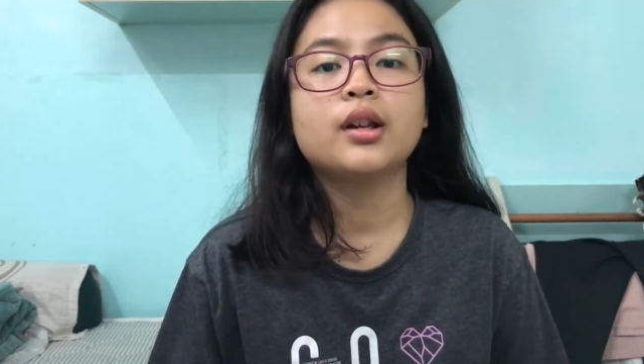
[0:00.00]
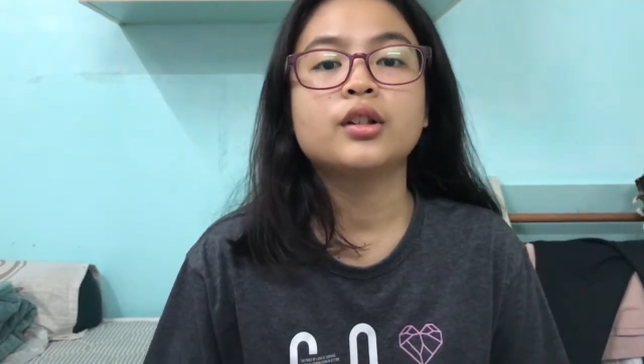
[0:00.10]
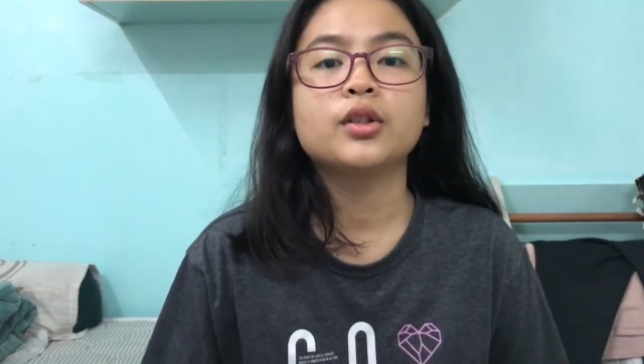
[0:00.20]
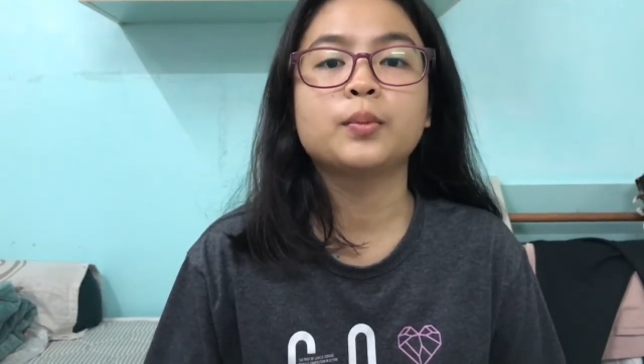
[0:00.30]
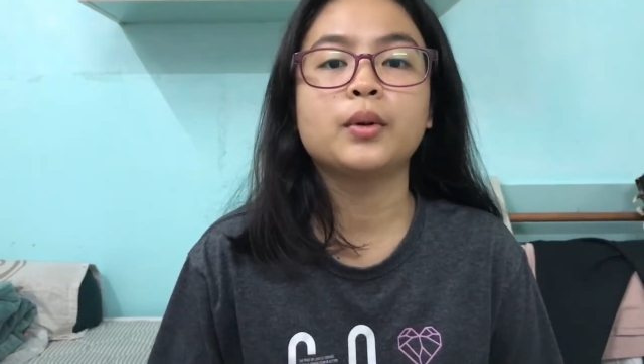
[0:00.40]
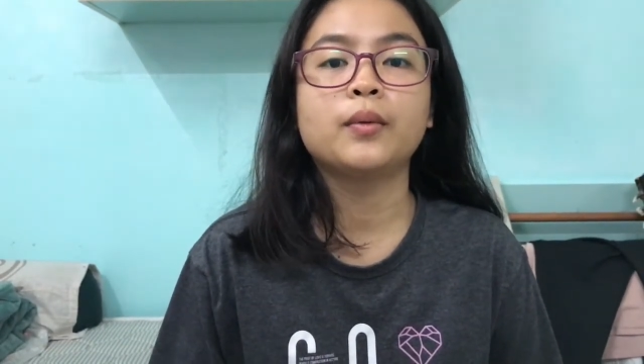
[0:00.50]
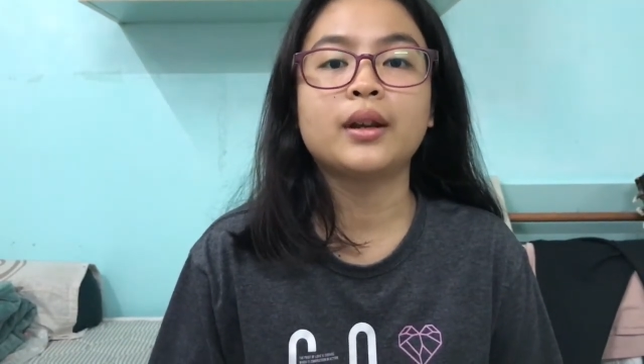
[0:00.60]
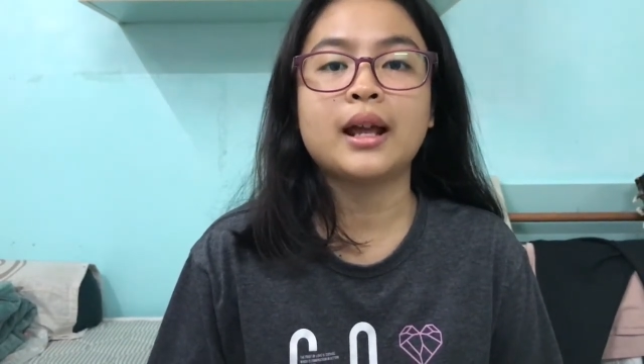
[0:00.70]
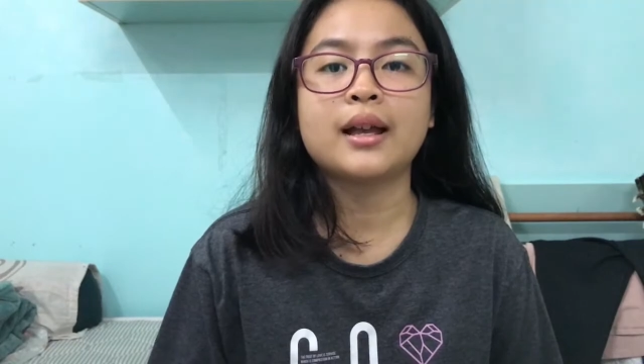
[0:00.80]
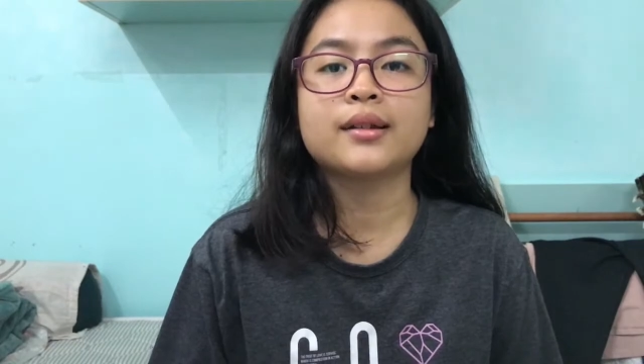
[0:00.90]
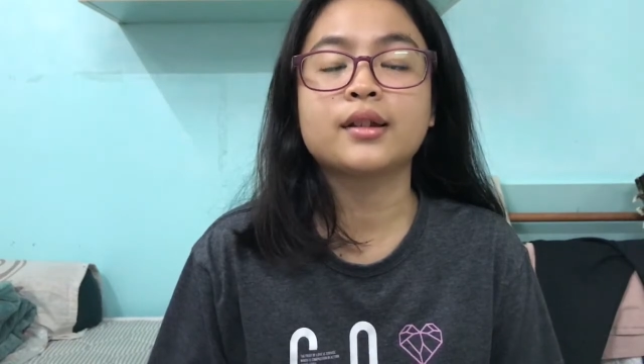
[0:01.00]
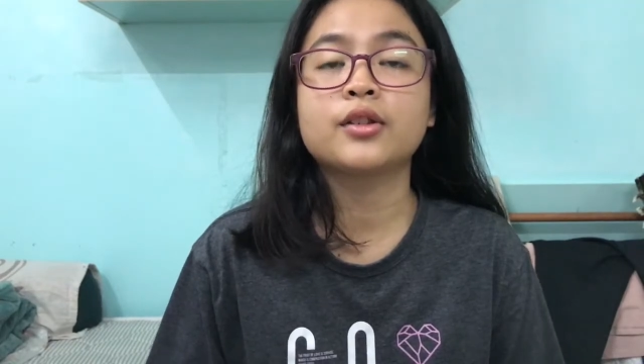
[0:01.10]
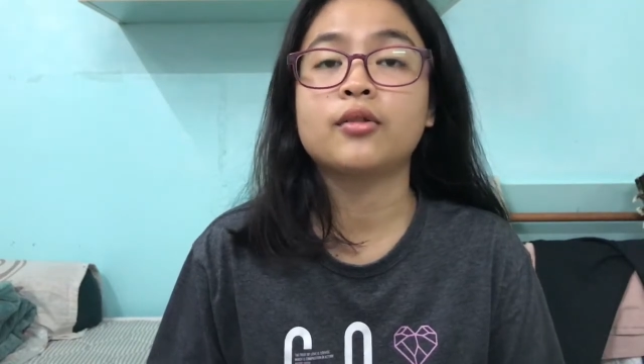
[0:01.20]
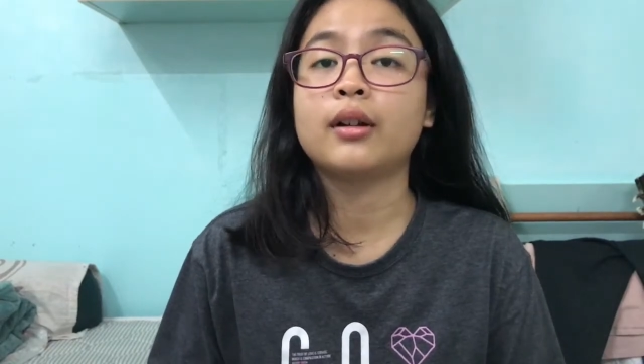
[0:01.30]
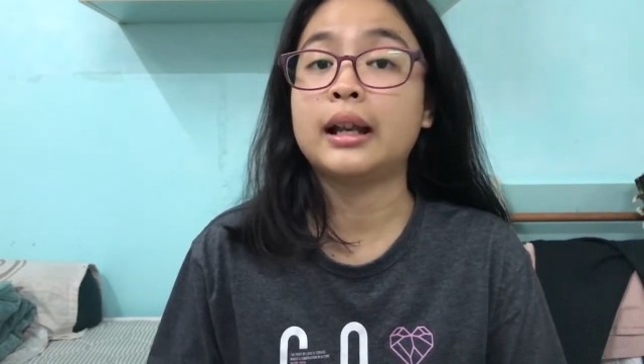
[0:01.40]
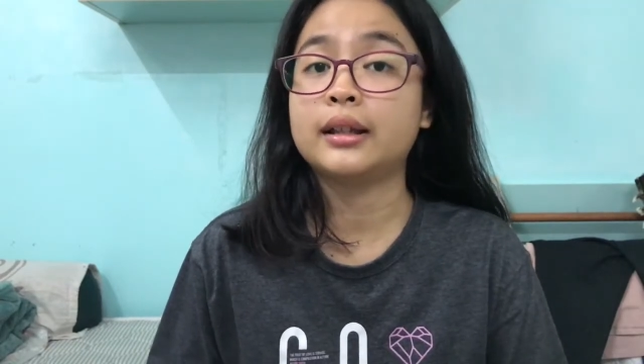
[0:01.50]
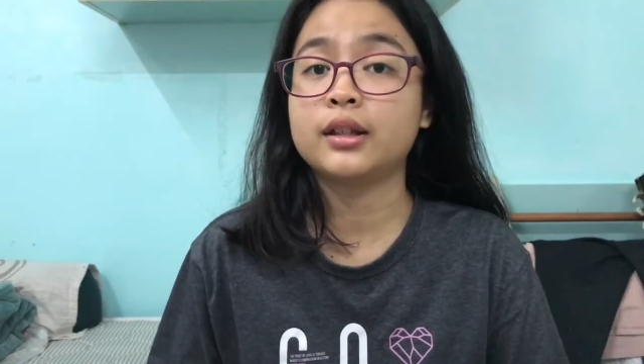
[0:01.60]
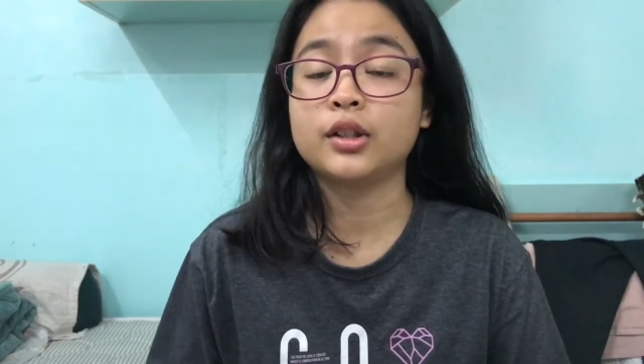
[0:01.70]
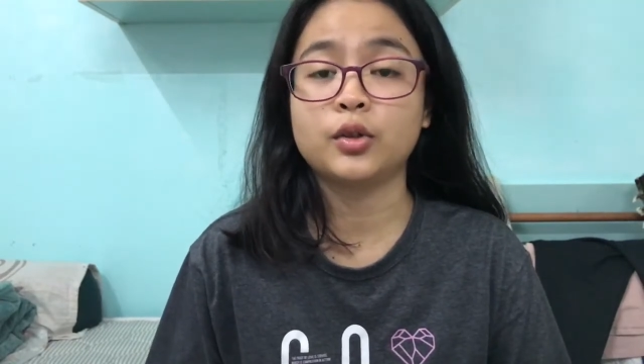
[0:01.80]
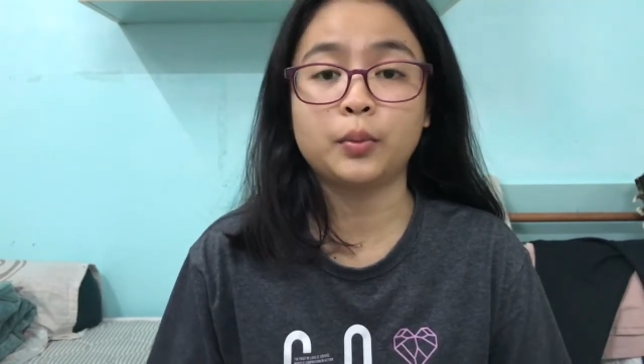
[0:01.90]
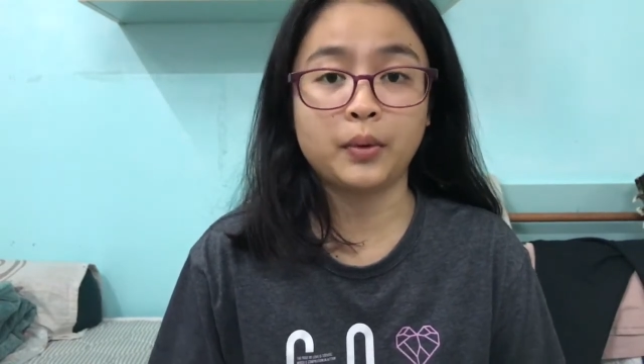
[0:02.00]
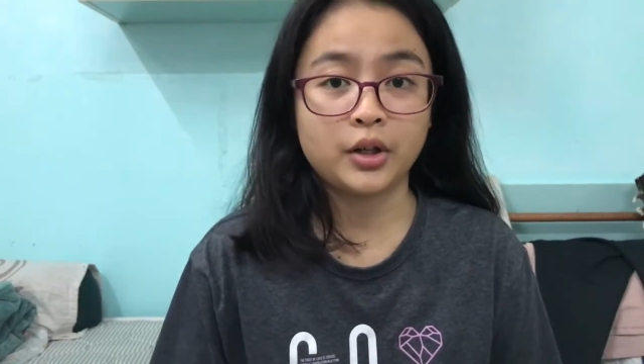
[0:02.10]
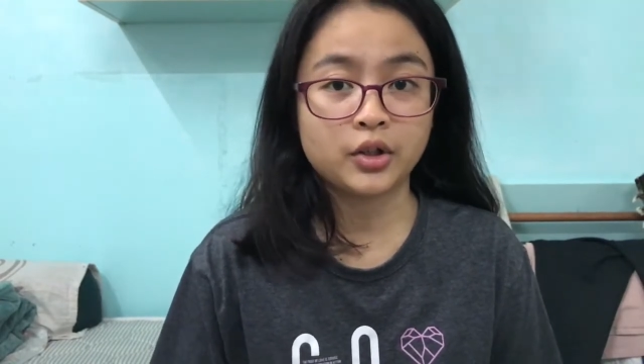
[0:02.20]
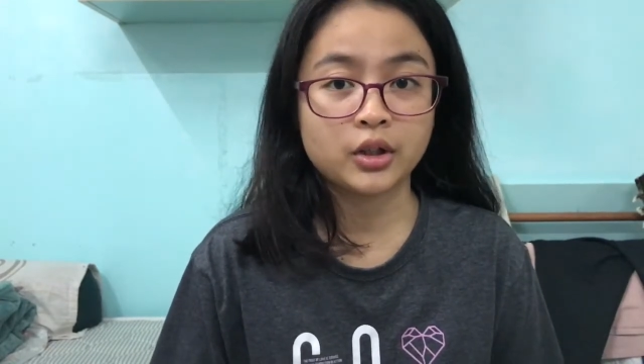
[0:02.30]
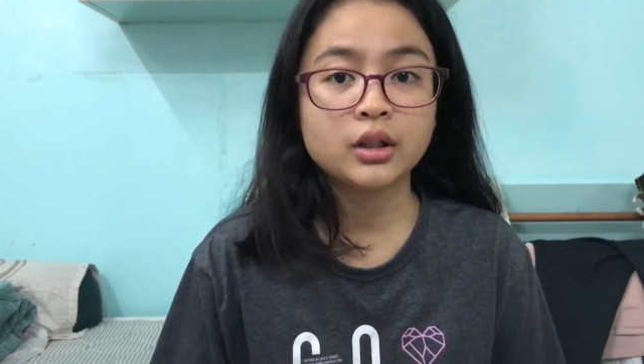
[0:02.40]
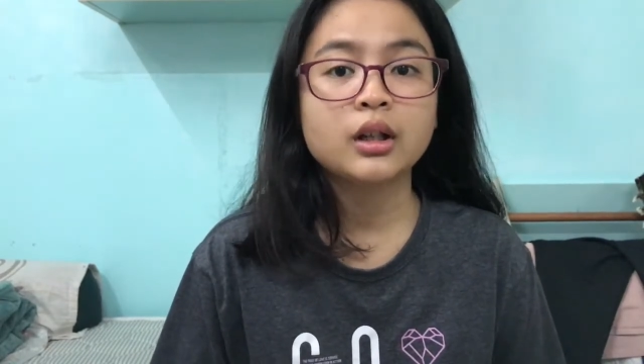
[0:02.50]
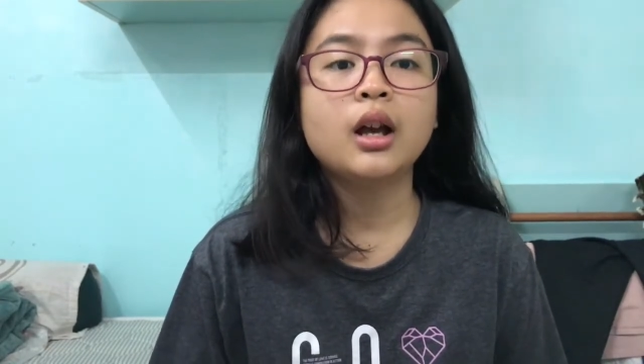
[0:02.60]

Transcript: to prevent hazards related to pressure,